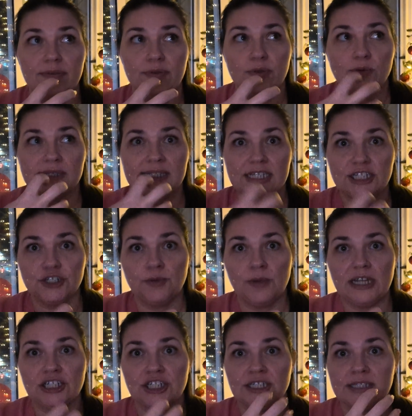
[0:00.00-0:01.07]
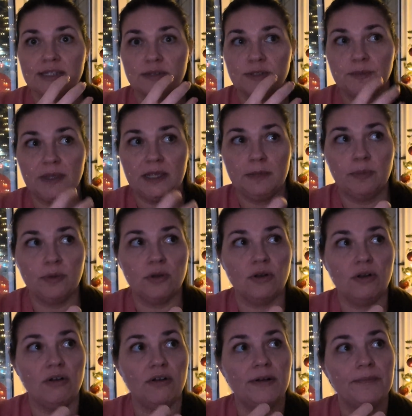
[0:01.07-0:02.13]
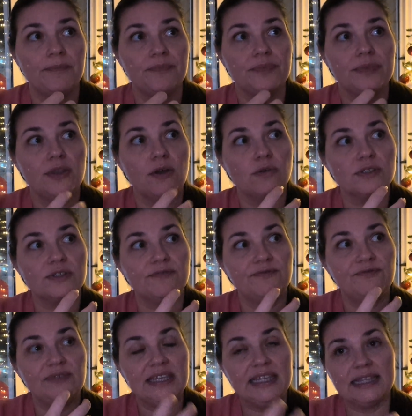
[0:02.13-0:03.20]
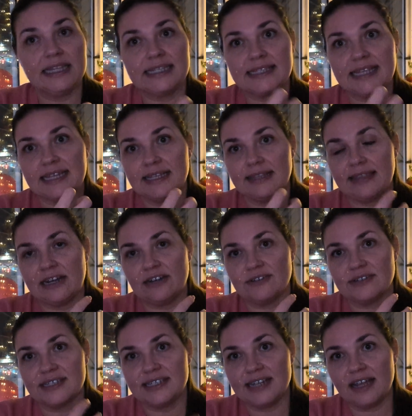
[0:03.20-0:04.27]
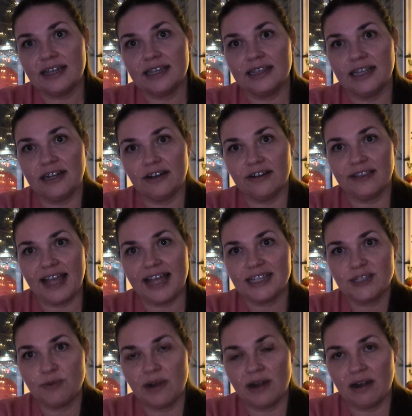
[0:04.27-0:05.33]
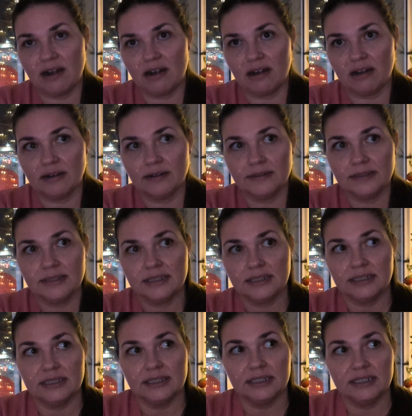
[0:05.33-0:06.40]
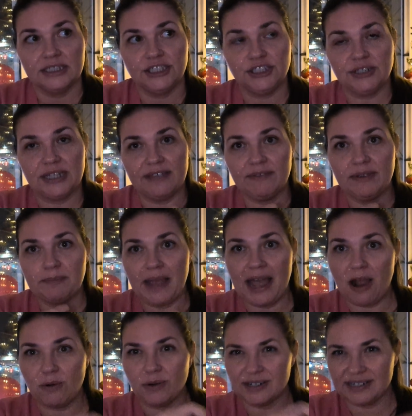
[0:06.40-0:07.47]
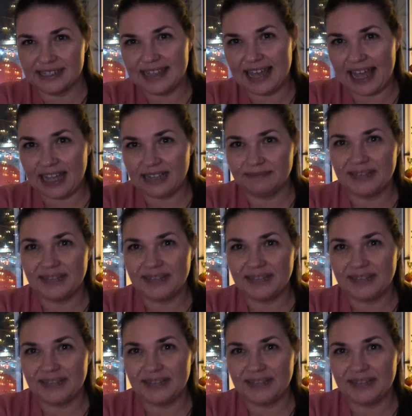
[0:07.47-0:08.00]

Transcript: those situations, those people, those feelings that are stuck in there, that's where you're giving power to that.